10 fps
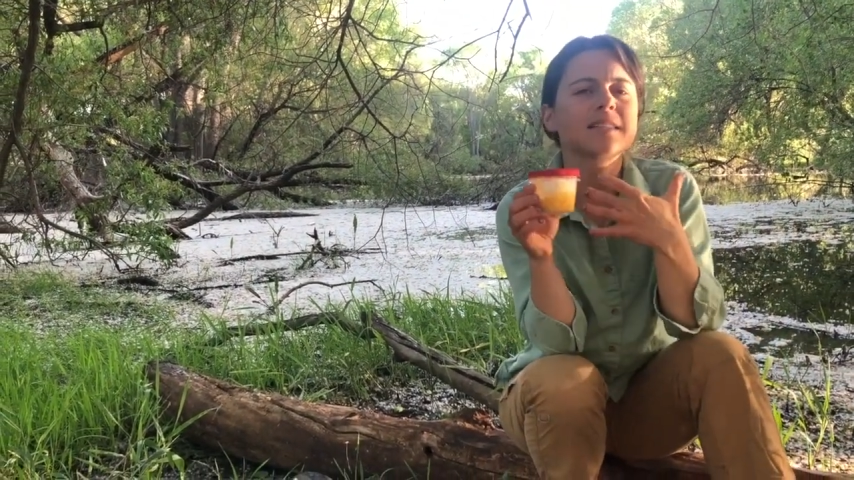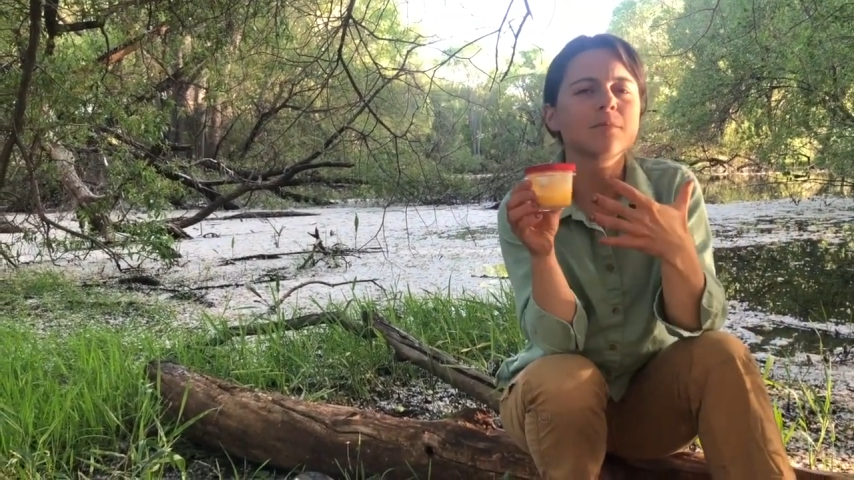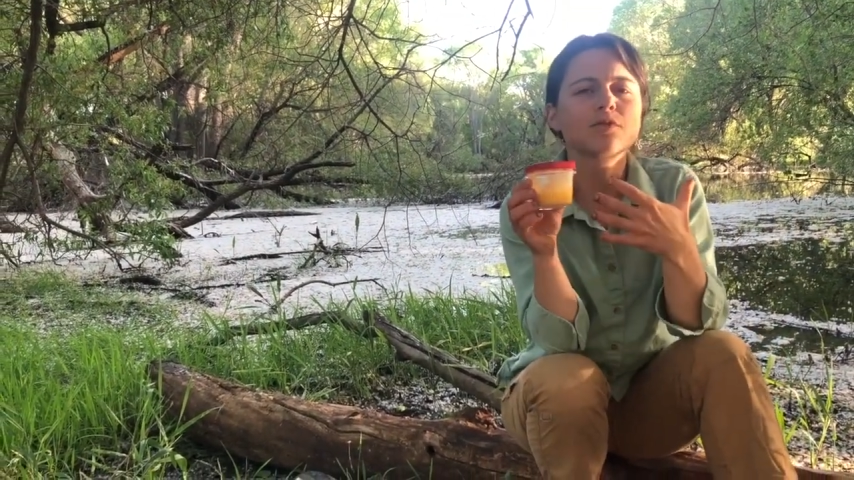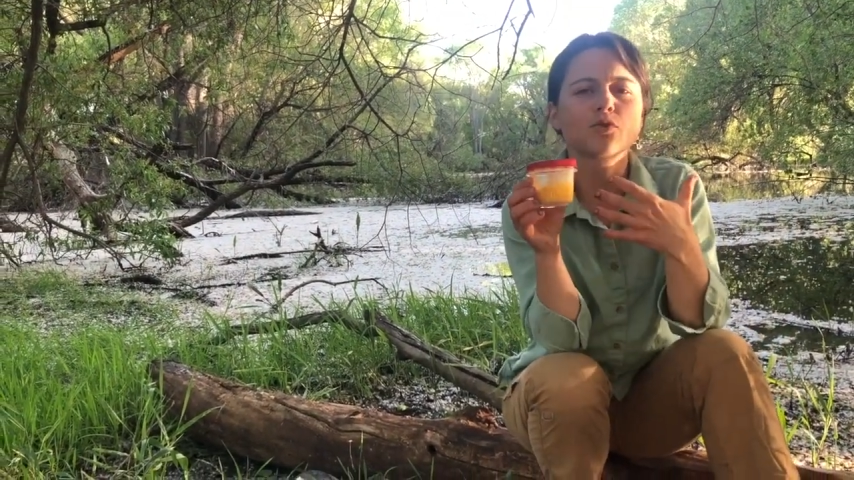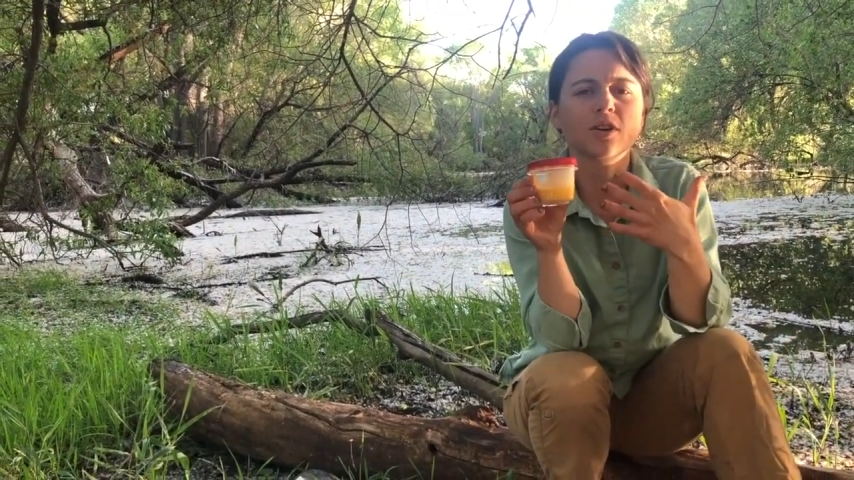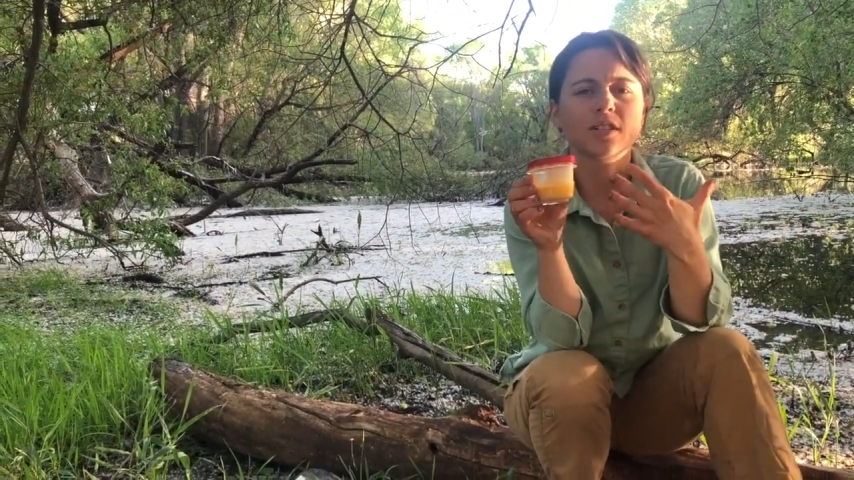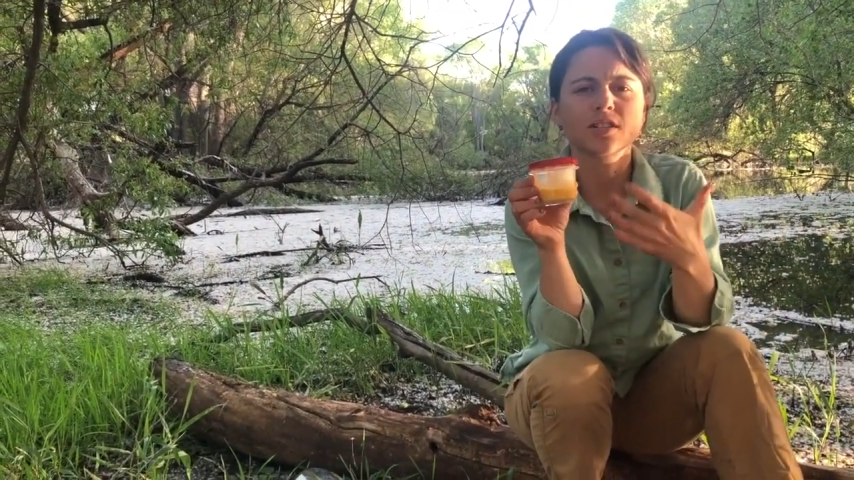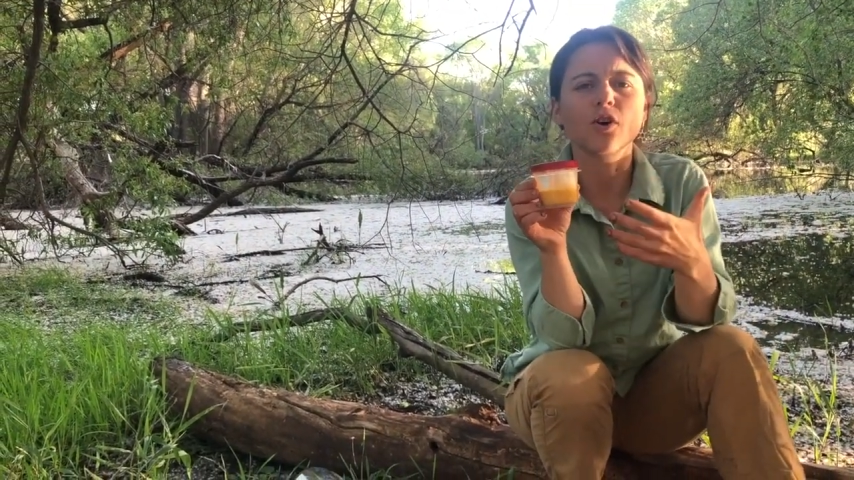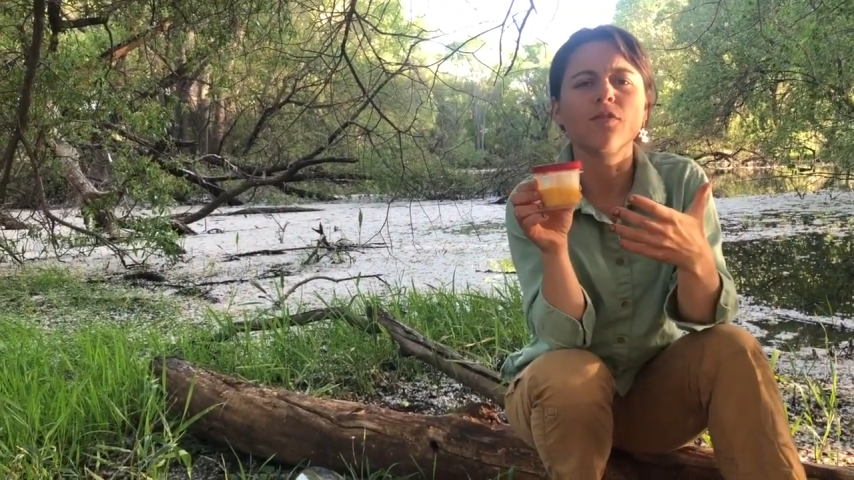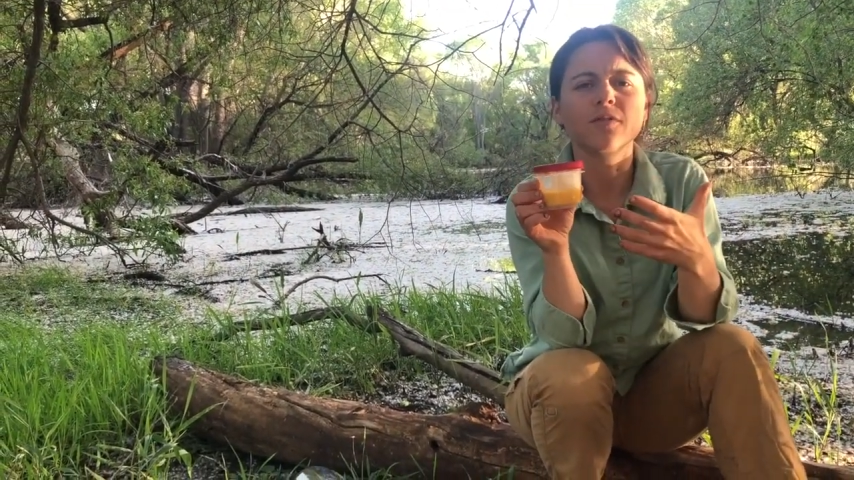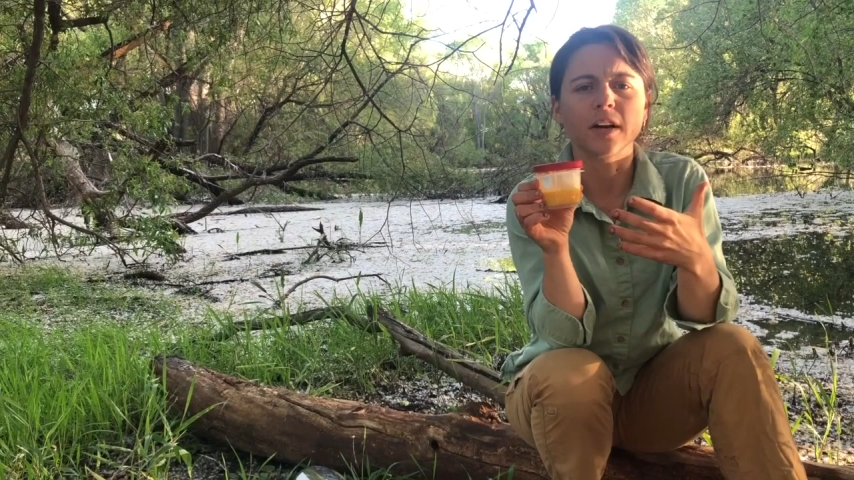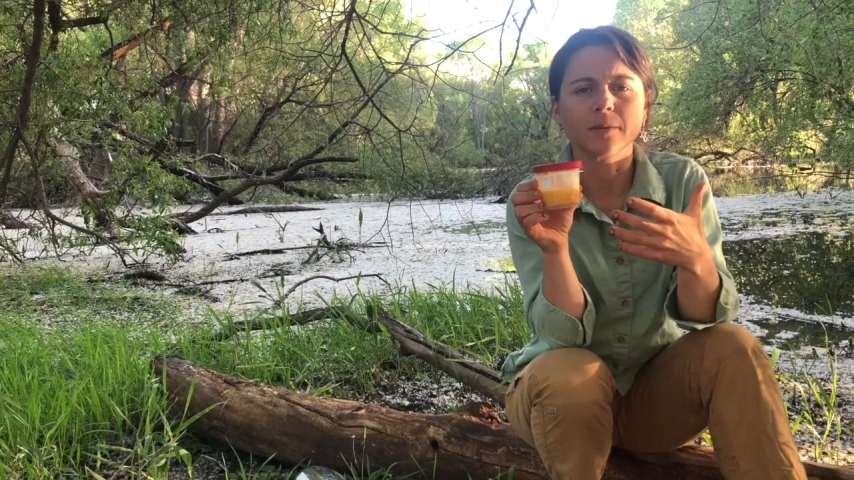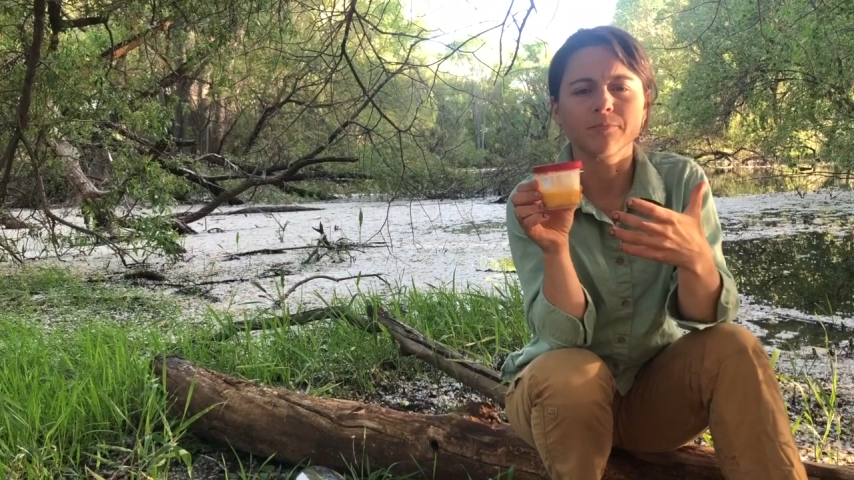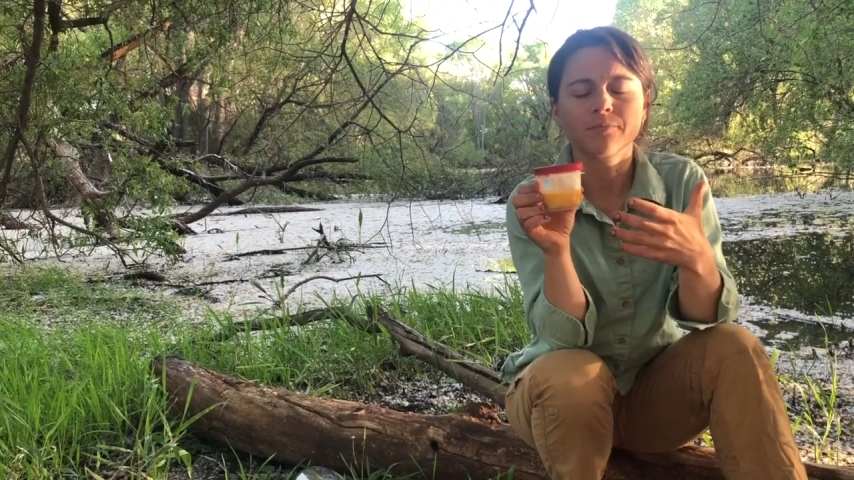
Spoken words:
some sort of sulfur.